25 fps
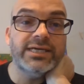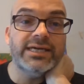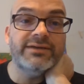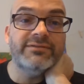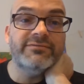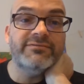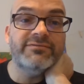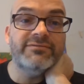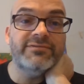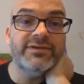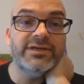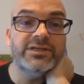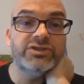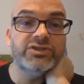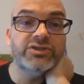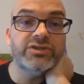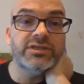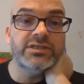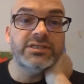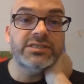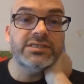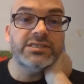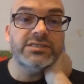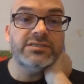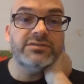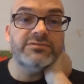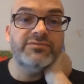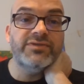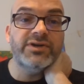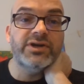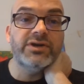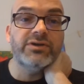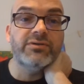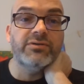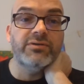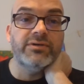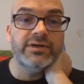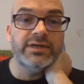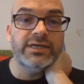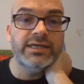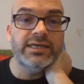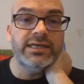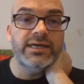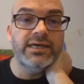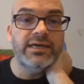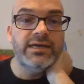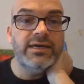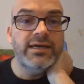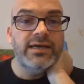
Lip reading: in featureless spheroid